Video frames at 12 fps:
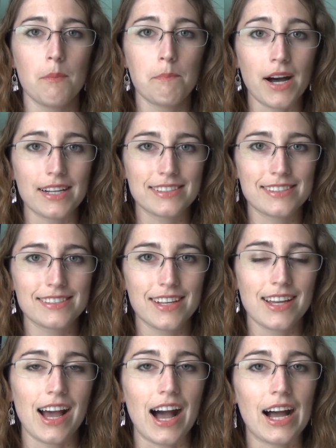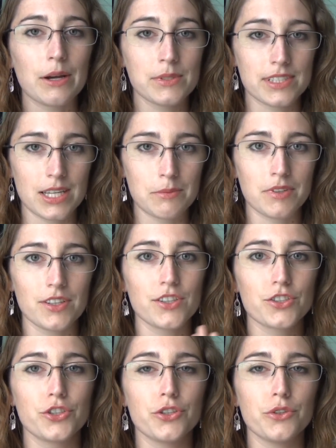But I was able
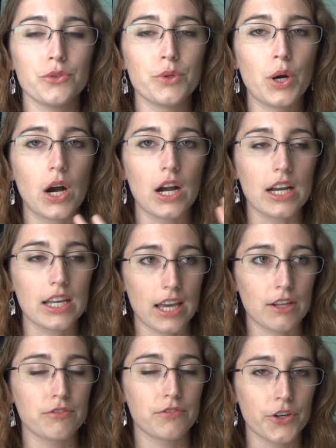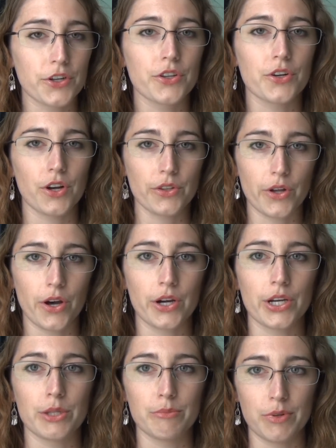to get further
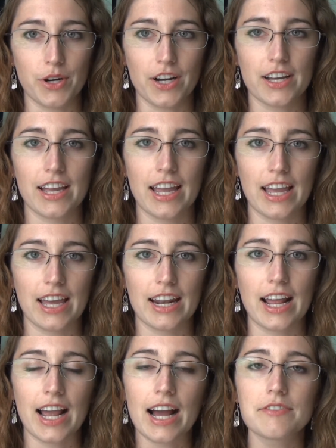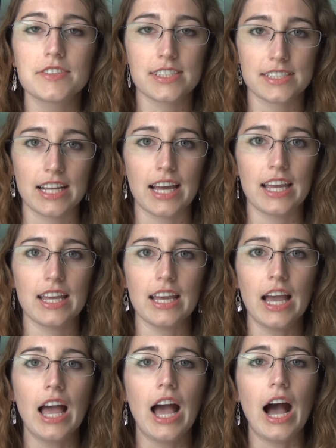along in the book and I have to
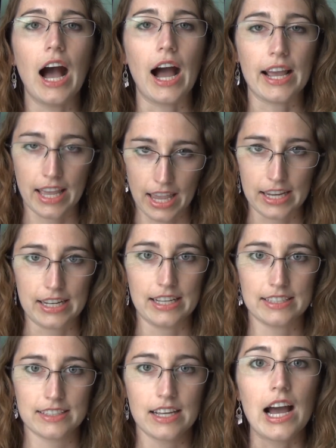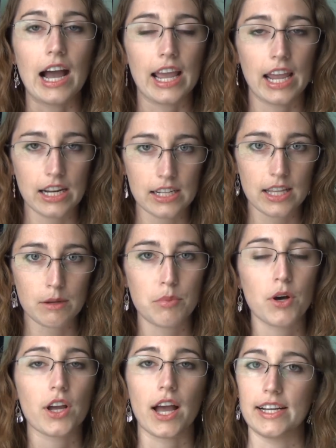say, I hate it. I hated that
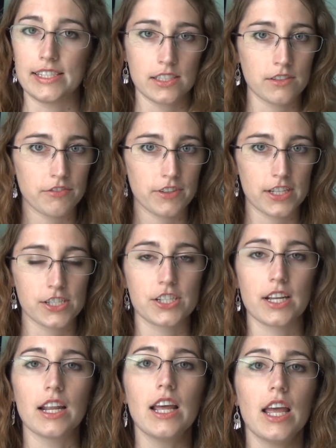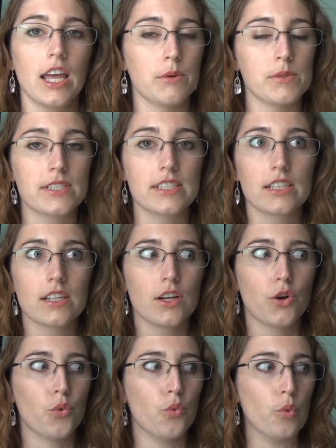book. I didn't finish it. It was
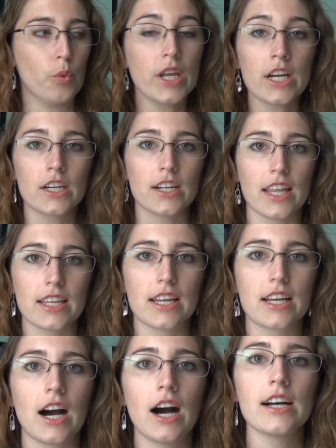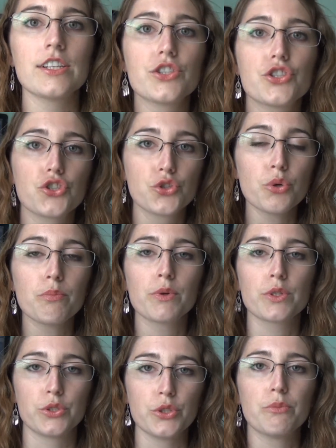weird. Like, it got
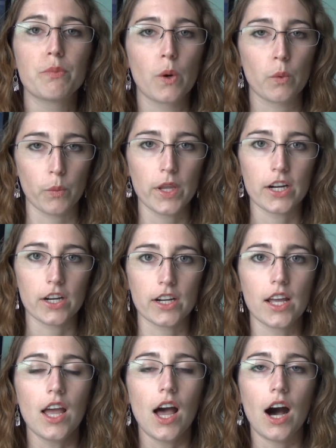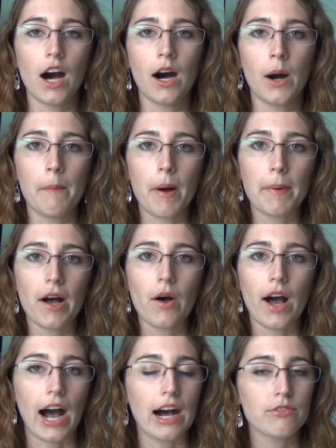super duper weird.
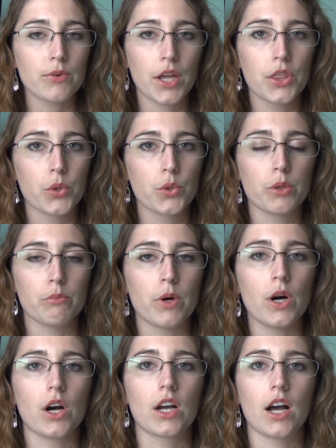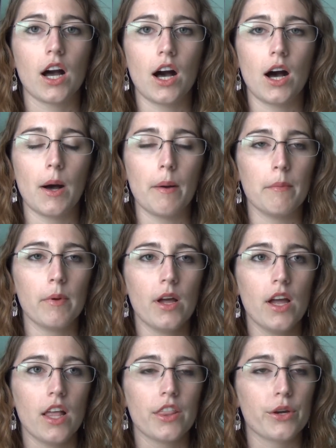About halfway through the book,
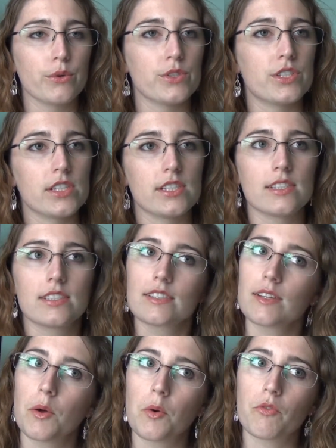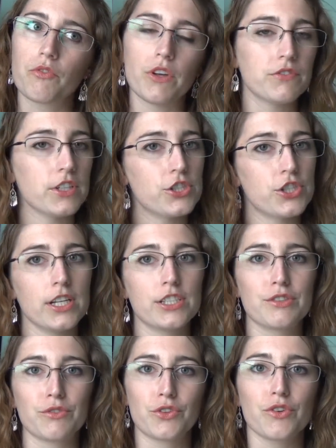there was this 50
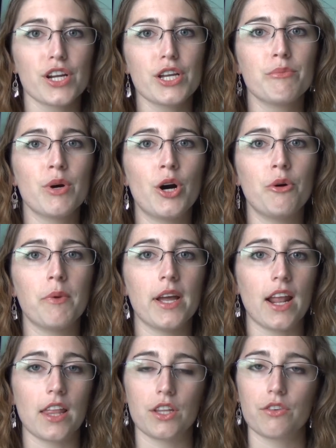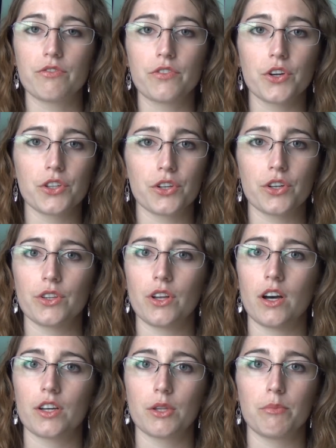Shades of Grey moment, and then further
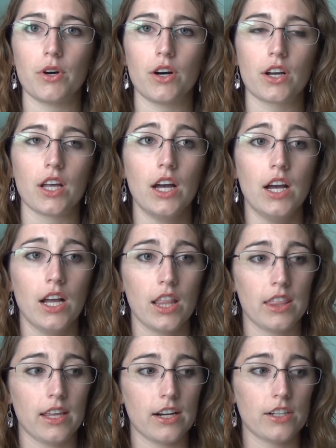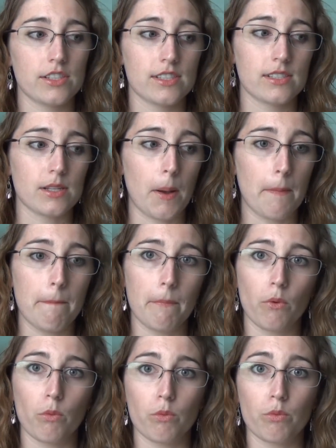along the book, there's some
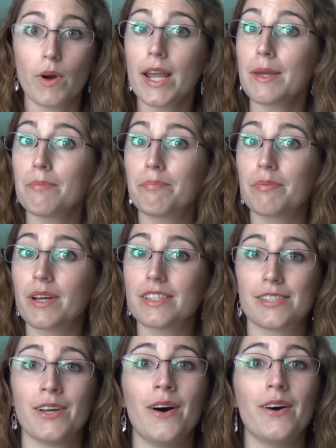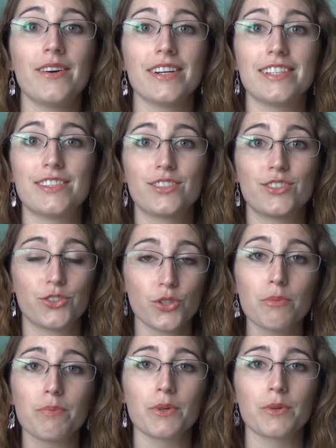rape. So it's
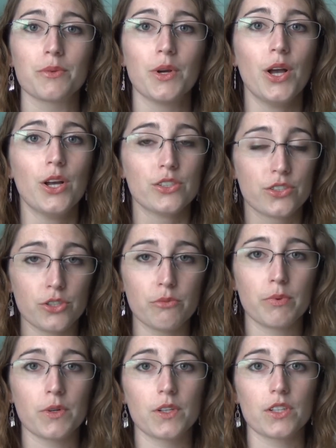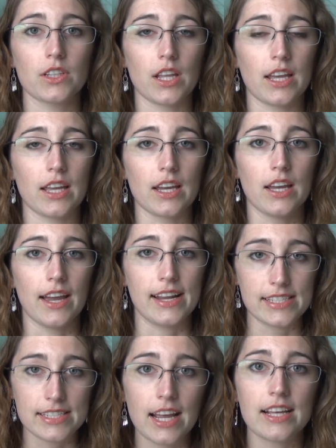super, super, like,
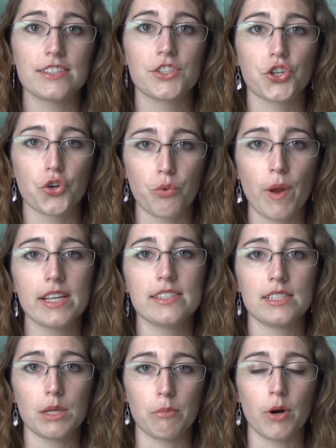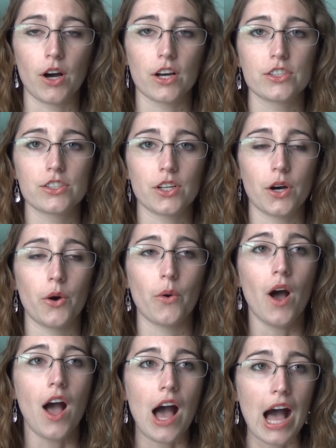intense, crazy book.
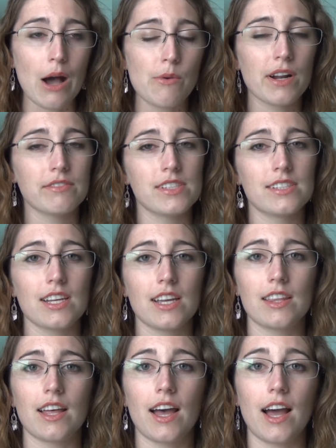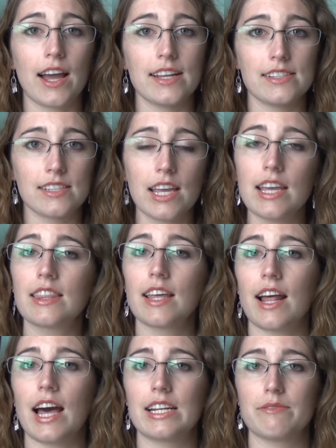So I would have to say that I take
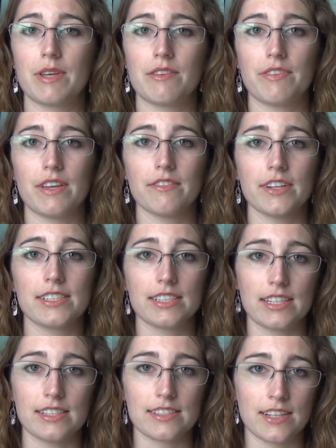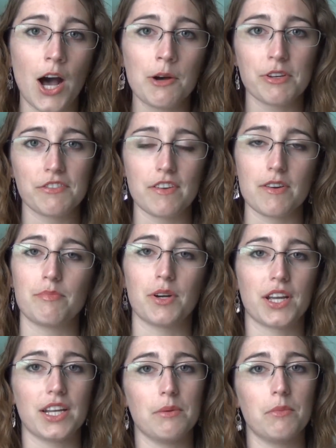that out of my favorites. It is not my favorite
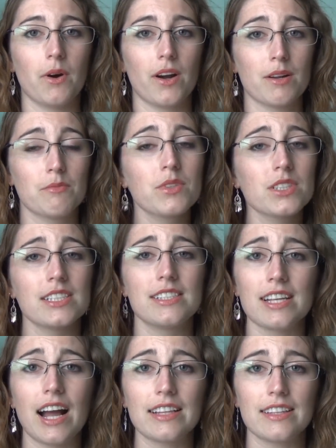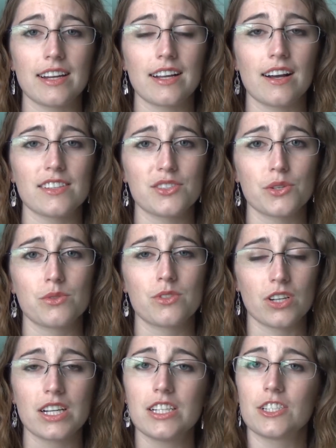book anymore, and I'm really sad that it got so
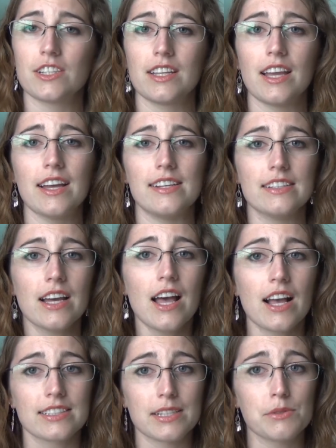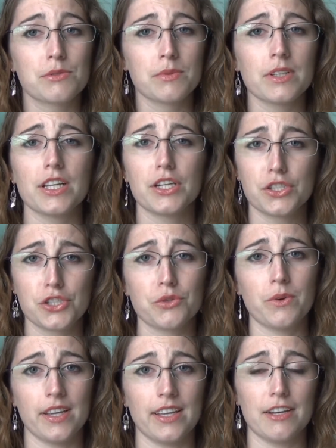strange in the end because I was really
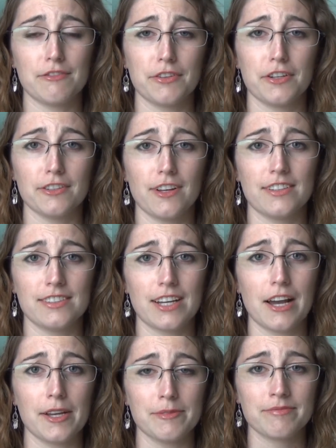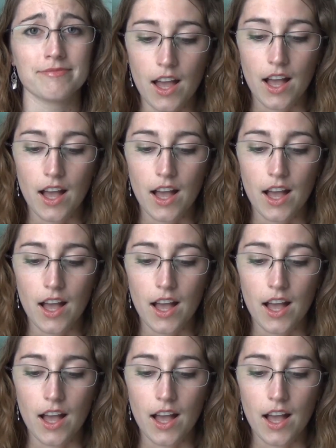enjoying it for a long time.